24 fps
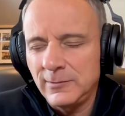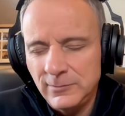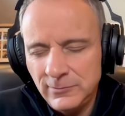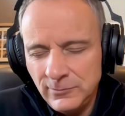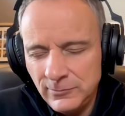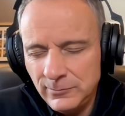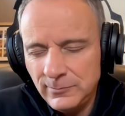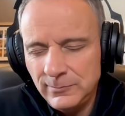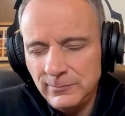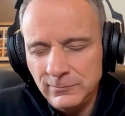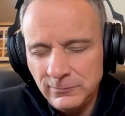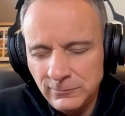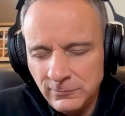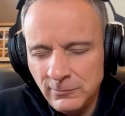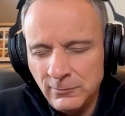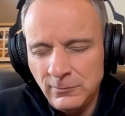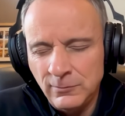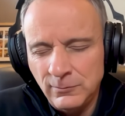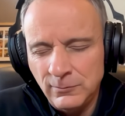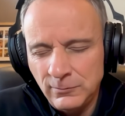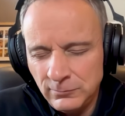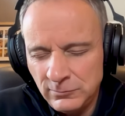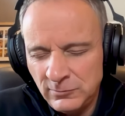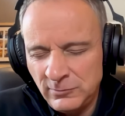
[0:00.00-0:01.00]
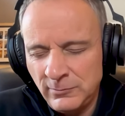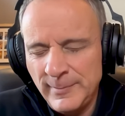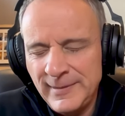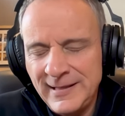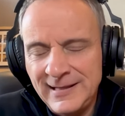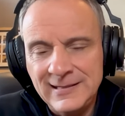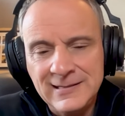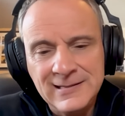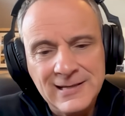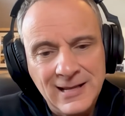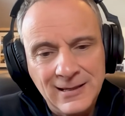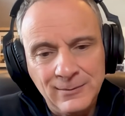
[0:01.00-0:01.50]
who will
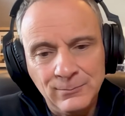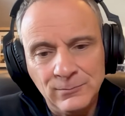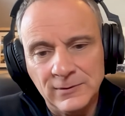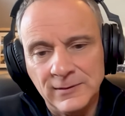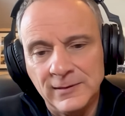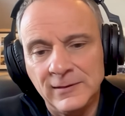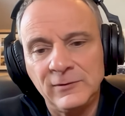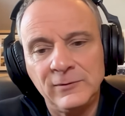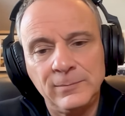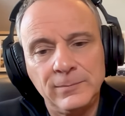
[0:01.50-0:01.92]
remain nameless,